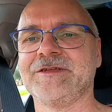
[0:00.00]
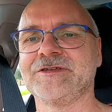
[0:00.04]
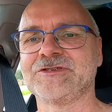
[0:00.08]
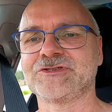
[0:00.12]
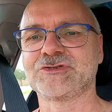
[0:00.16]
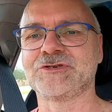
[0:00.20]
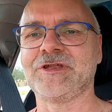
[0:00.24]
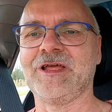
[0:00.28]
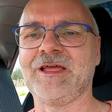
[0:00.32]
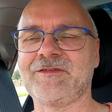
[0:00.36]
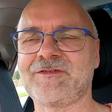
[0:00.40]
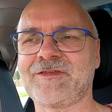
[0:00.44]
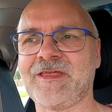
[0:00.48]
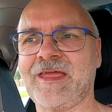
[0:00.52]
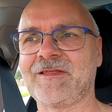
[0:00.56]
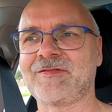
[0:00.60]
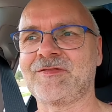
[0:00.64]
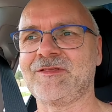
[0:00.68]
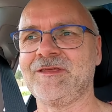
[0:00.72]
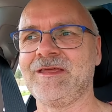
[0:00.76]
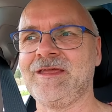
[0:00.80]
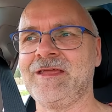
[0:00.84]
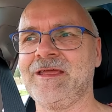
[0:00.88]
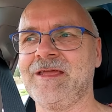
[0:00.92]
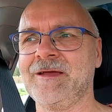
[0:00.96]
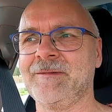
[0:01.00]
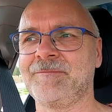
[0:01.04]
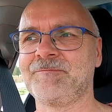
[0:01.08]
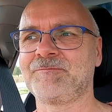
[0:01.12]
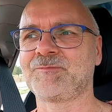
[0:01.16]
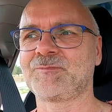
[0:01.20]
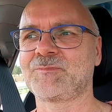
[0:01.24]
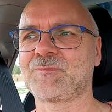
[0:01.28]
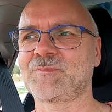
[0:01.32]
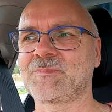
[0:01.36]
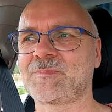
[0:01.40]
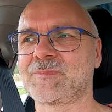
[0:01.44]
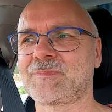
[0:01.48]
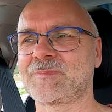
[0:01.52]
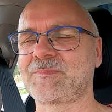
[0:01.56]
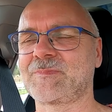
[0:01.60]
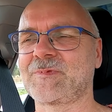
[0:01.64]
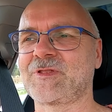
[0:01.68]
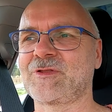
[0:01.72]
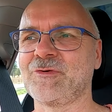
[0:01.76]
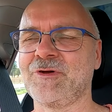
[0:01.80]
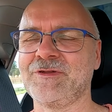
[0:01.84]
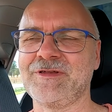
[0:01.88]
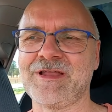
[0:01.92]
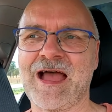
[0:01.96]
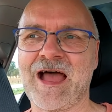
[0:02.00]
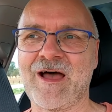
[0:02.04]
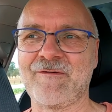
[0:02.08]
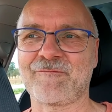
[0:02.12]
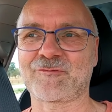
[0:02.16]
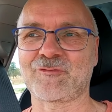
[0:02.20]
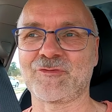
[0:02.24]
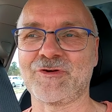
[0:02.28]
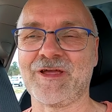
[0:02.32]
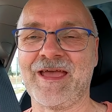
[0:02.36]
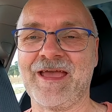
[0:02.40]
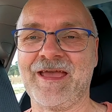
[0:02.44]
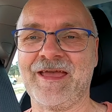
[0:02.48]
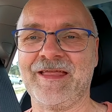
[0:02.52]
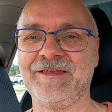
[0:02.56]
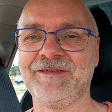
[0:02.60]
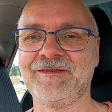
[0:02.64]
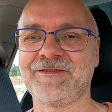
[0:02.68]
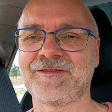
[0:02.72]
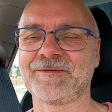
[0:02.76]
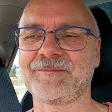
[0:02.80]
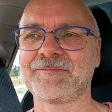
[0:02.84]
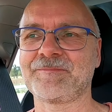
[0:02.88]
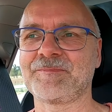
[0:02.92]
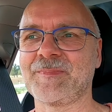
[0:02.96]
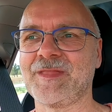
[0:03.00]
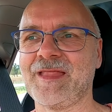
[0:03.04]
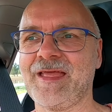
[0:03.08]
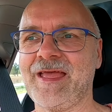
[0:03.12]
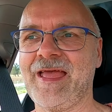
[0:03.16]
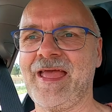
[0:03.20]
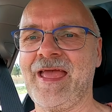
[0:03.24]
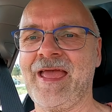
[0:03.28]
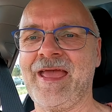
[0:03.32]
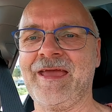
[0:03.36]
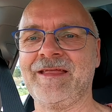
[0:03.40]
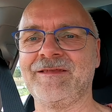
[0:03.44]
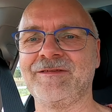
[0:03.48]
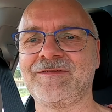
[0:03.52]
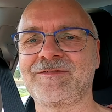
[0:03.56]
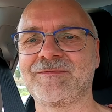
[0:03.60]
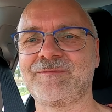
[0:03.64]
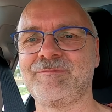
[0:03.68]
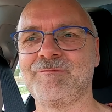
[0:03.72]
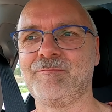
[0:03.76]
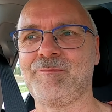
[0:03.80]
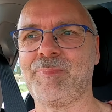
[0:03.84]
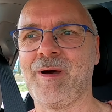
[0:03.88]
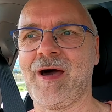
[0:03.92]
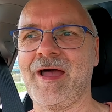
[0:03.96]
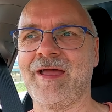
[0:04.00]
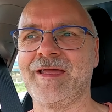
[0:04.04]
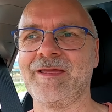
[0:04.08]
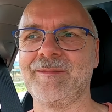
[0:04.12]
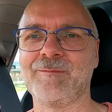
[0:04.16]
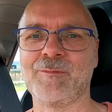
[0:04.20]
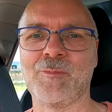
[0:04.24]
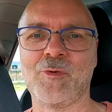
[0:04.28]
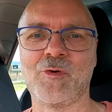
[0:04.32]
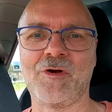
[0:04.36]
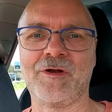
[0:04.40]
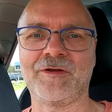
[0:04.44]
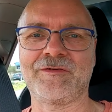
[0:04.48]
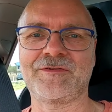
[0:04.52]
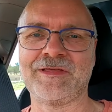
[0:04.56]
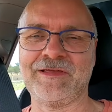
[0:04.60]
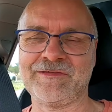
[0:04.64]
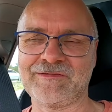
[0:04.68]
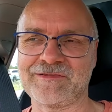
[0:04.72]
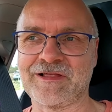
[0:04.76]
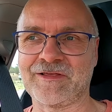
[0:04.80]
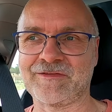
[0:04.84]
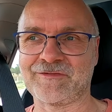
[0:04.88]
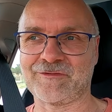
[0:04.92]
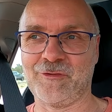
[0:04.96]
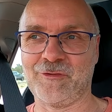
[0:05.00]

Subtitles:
Should I take the $2.5 and buy more Tesla